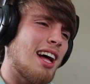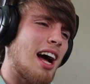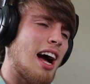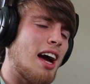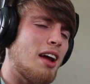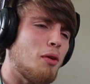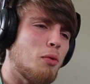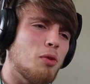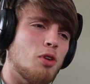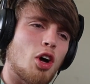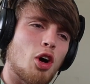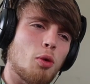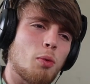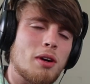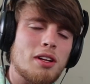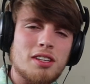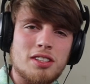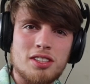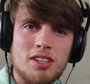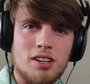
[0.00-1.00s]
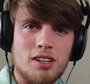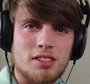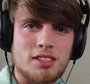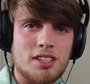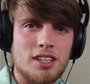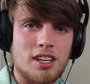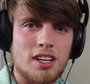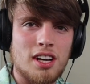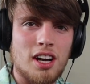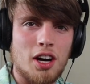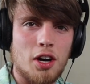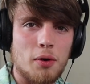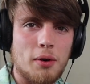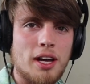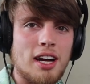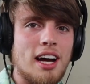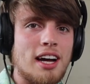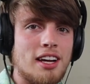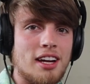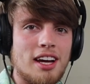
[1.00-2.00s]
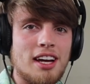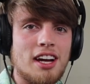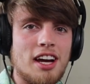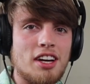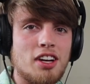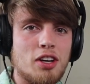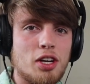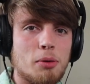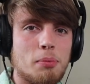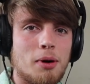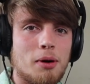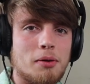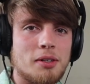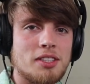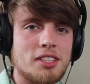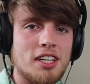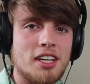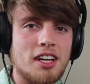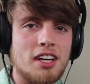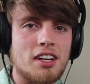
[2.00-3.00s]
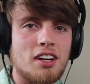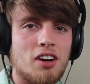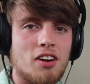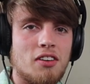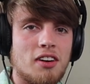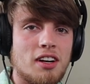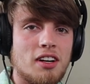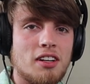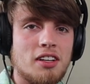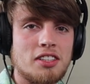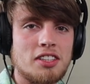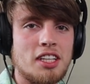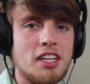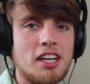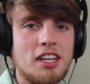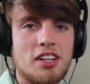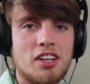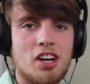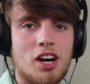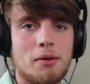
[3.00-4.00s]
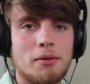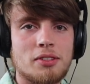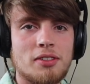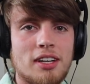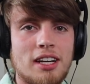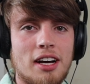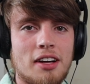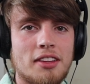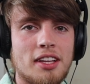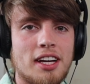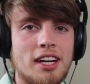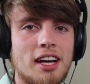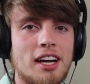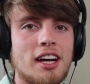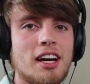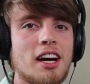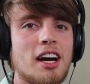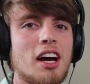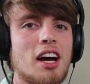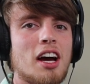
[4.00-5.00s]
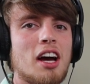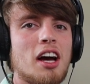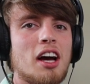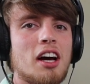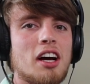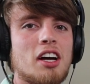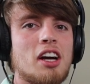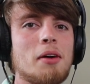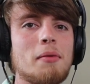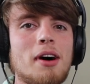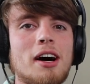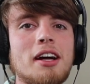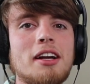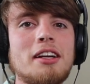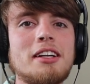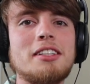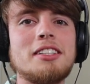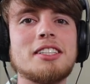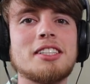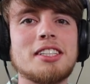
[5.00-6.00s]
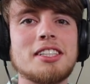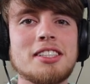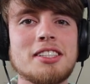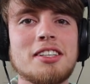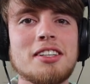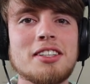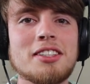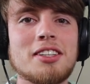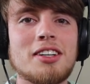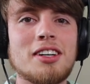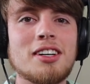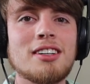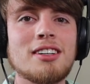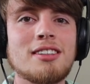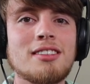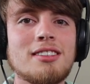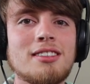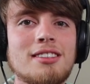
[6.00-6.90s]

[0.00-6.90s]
I don't know where this song's gonna go, and I and I know you're probably sitting or, or sitting in the comments right now thinking, "Come on, just listen to the song.